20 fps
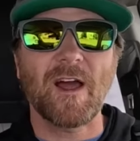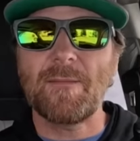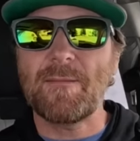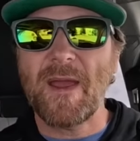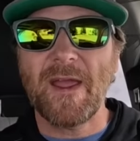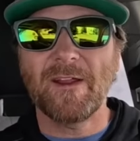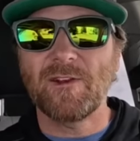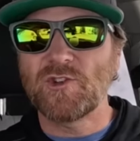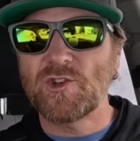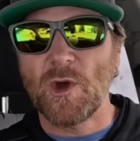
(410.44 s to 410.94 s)
I
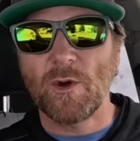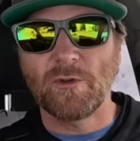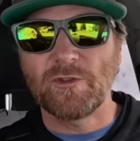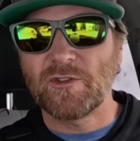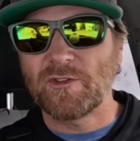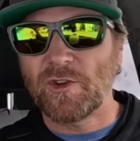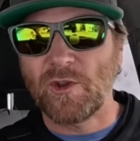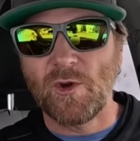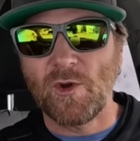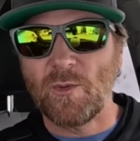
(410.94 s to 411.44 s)
make
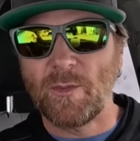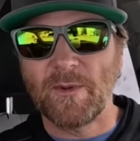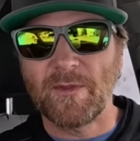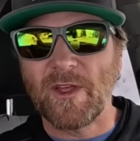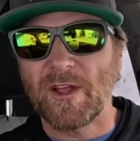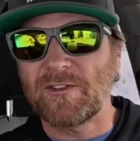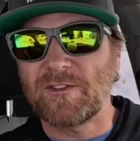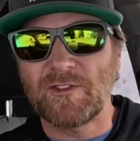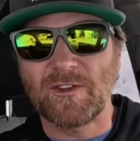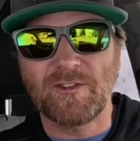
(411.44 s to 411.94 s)
jokes too, but
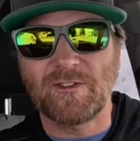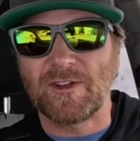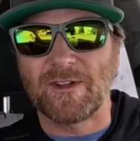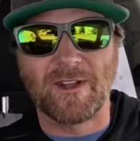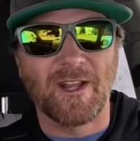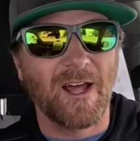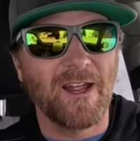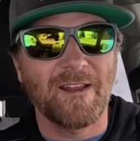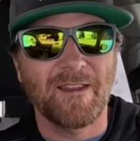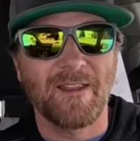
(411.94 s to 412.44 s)
that's just to
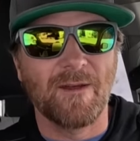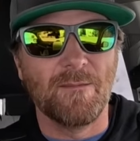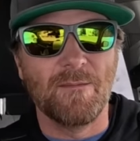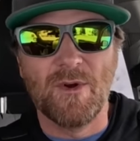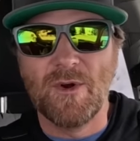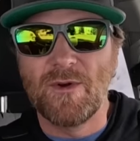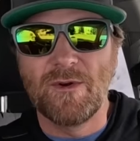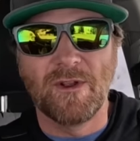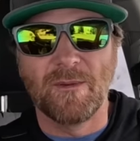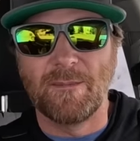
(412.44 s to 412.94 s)
lighten the
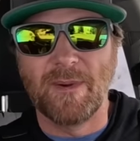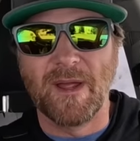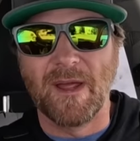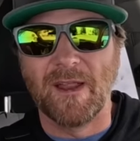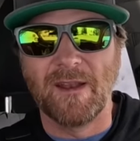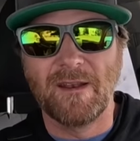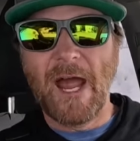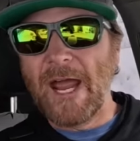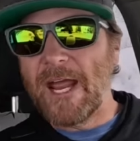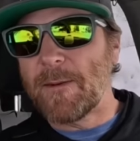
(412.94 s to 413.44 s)
mood a
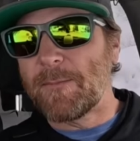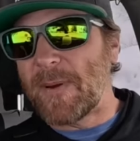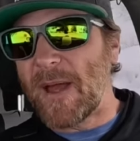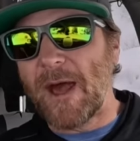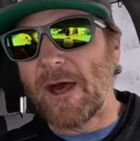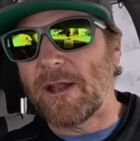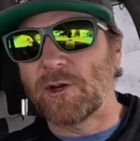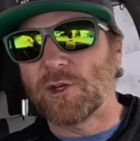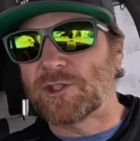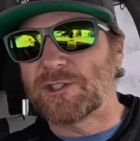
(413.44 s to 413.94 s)
bit. Hank
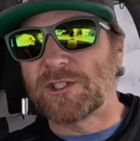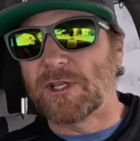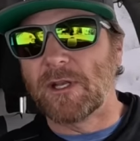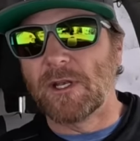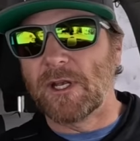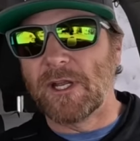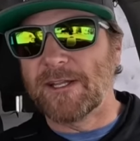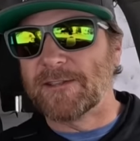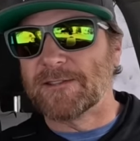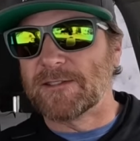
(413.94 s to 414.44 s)

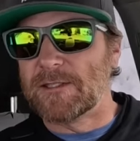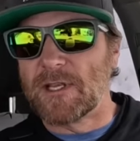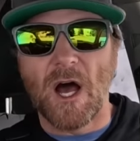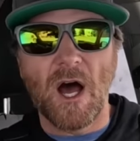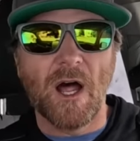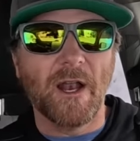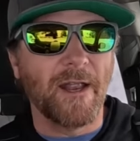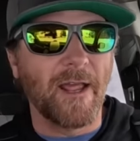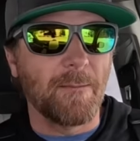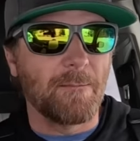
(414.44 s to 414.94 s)
Patterson is
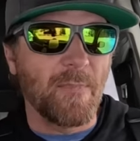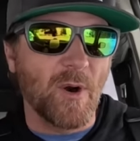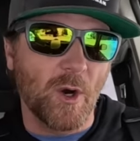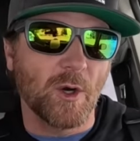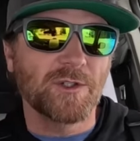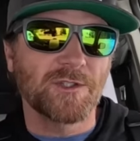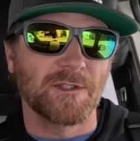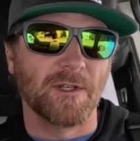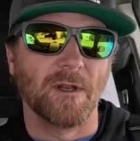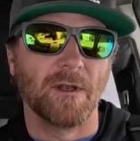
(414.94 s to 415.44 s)
not a
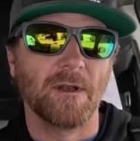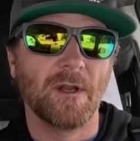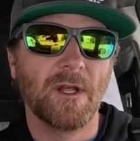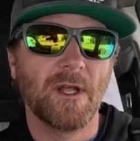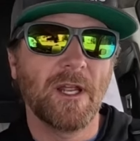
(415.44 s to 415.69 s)
person.